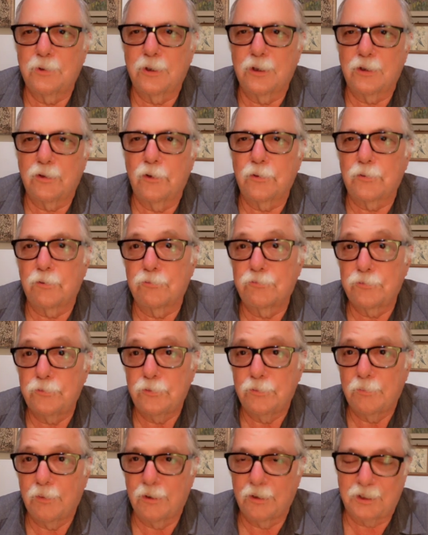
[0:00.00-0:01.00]
are local
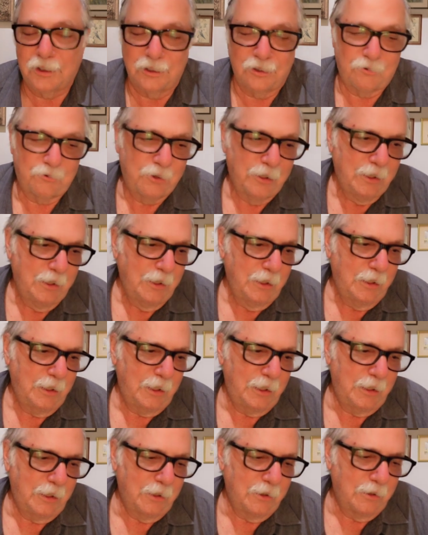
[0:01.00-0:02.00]
food markets.
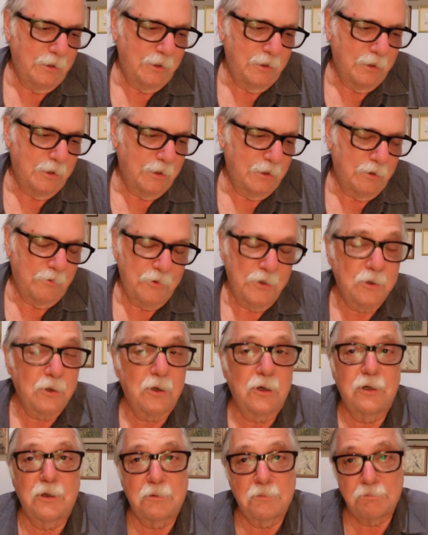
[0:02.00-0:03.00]
And there
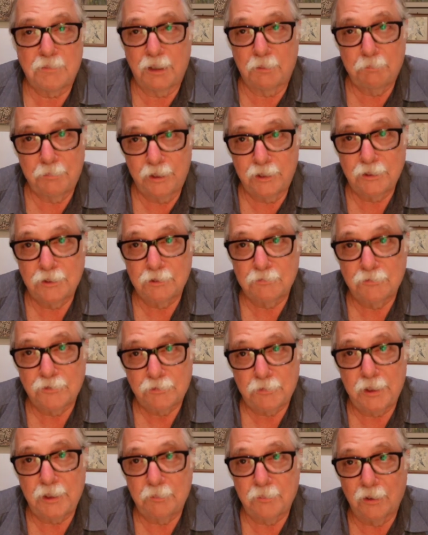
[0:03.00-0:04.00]
are a bunch of
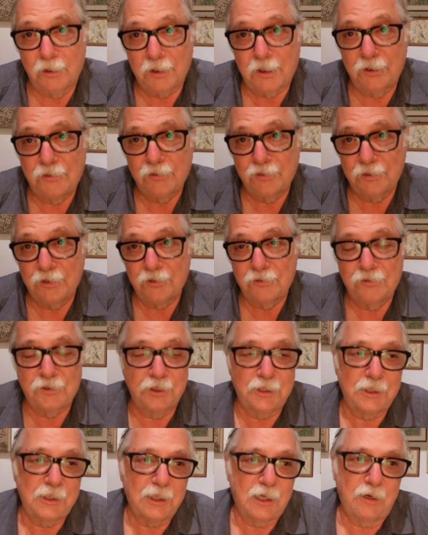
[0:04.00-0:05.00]
street markets in the city.